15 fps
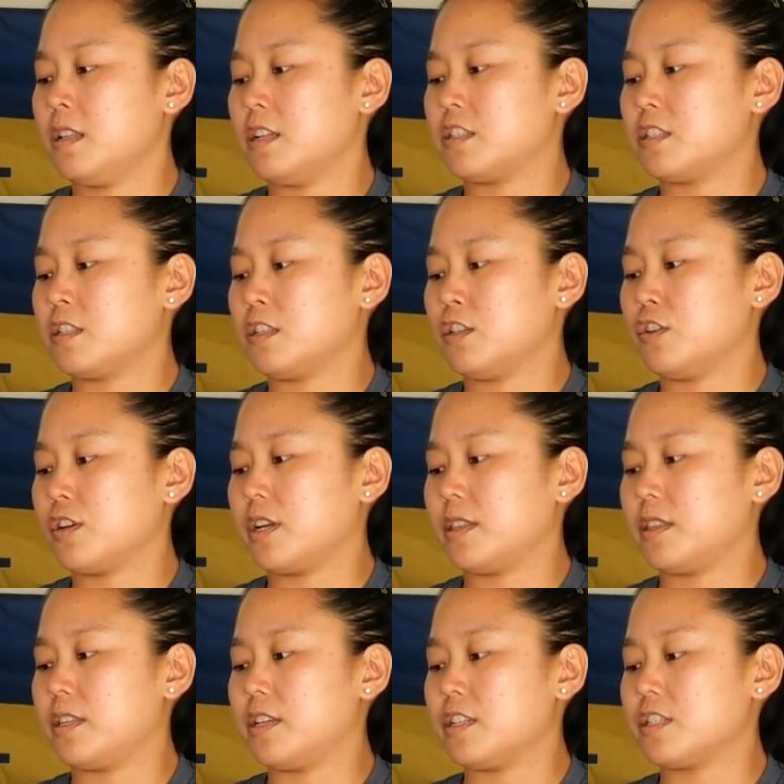Let's look
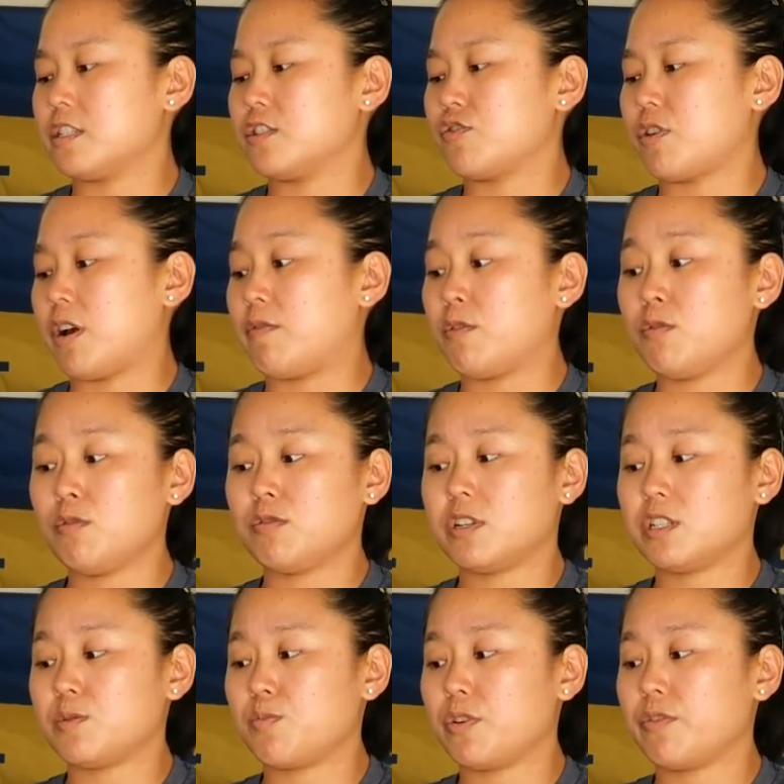at this drive. Oh, it
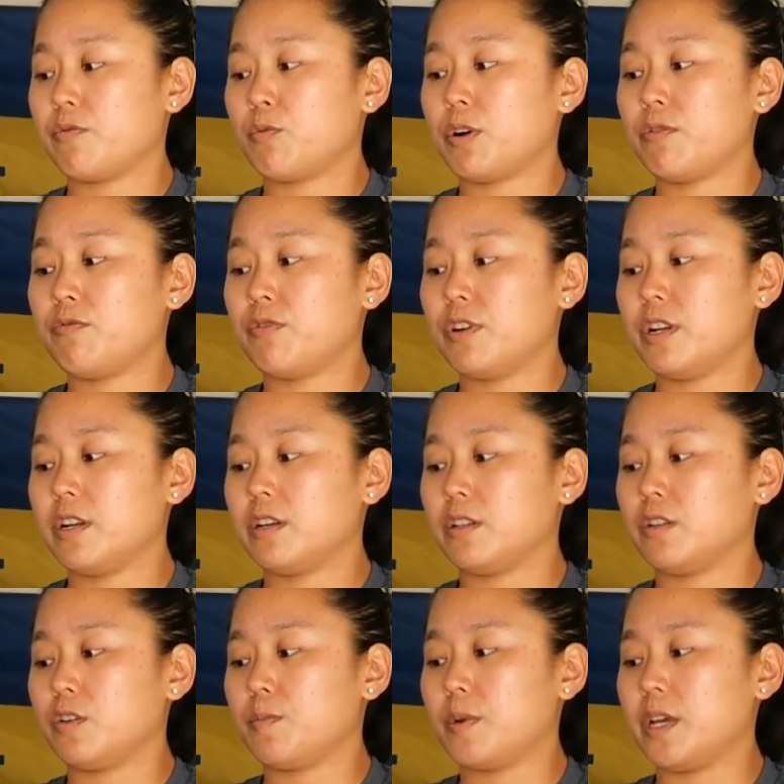does bring one foot in a
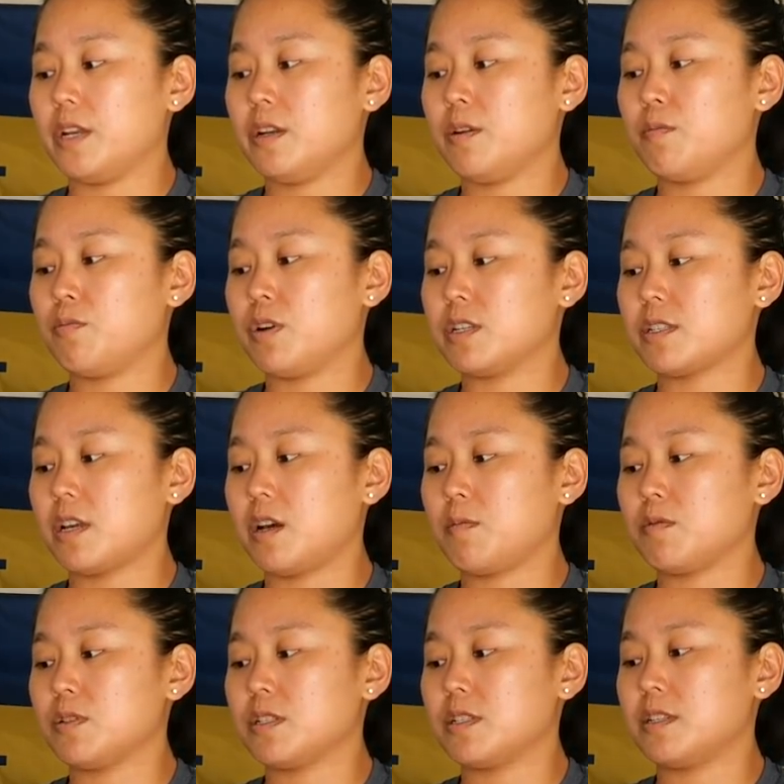little bit. Brings the
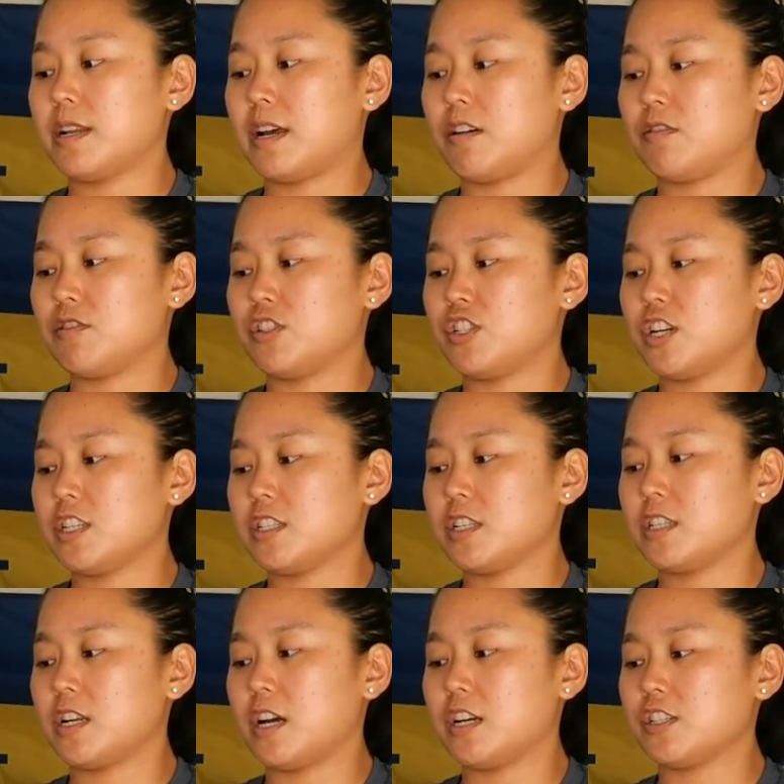elbows down just a
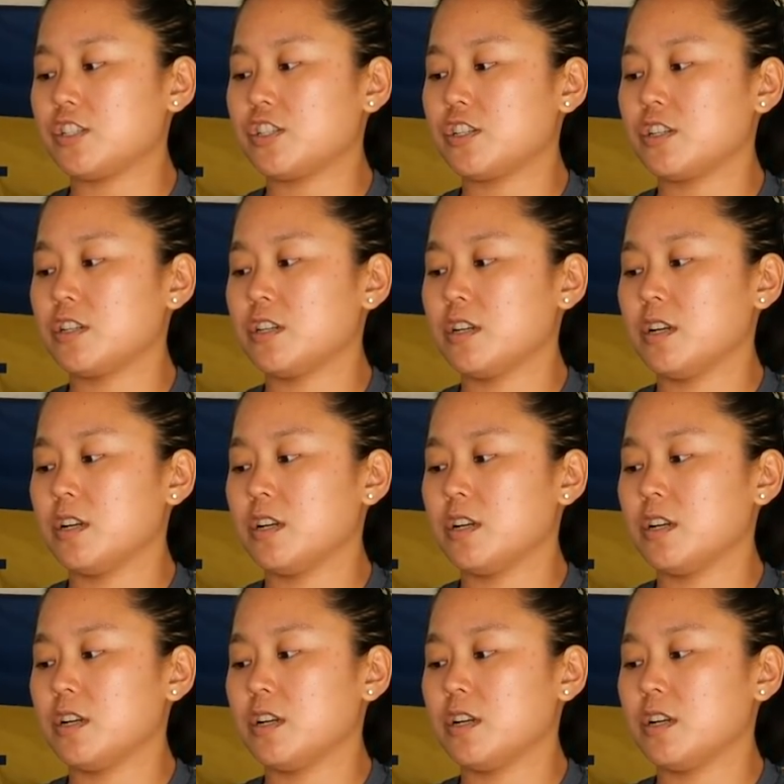touch.